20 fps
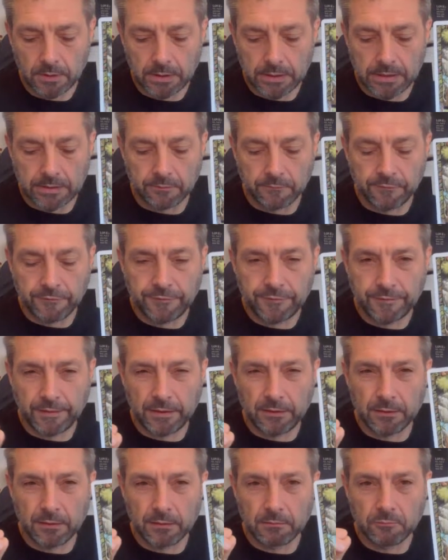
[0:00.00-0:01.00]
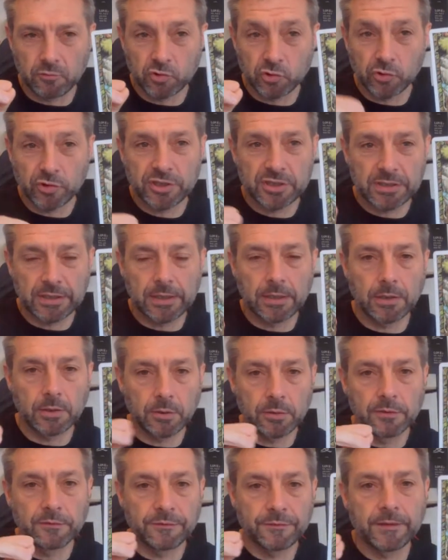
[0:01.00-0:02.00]
and trusting who
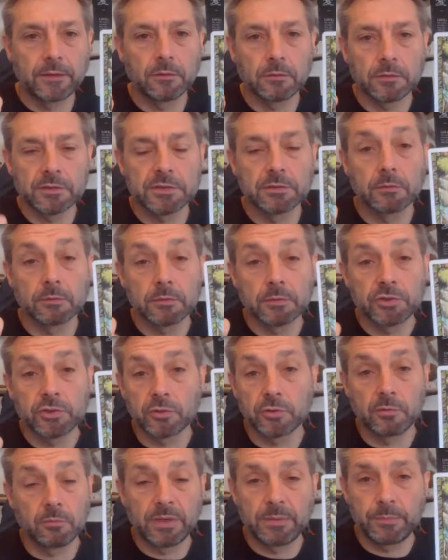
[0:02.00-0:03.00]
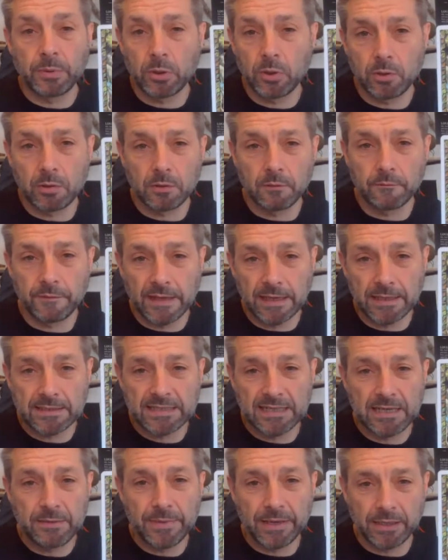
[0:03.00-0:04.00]
you feel shouldn't be part of that
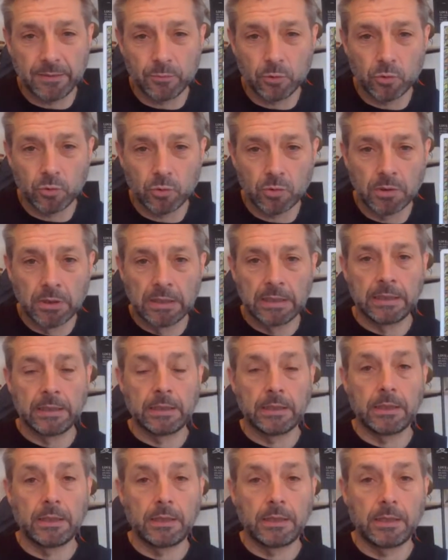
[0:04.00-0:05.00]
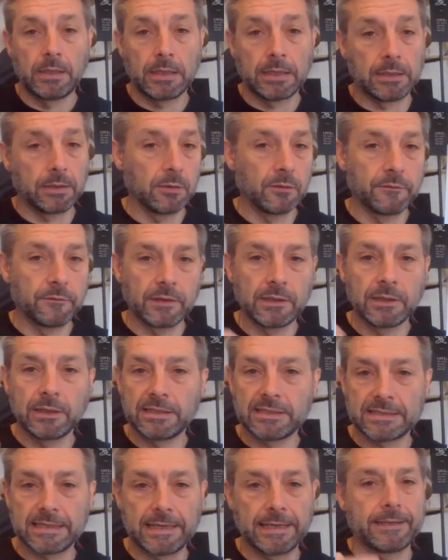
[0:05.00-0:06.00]
team anymore, and lovingly
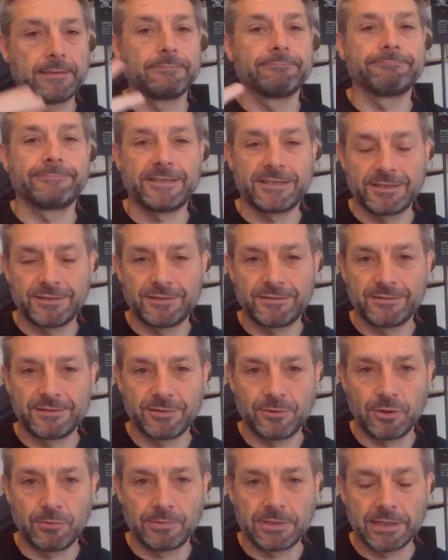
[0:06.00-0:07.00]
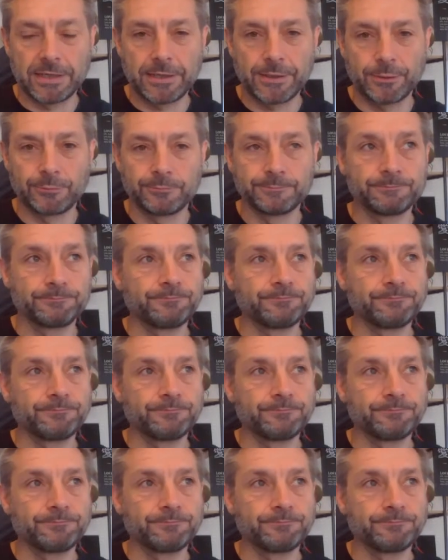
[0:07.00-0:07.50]
say, time to go.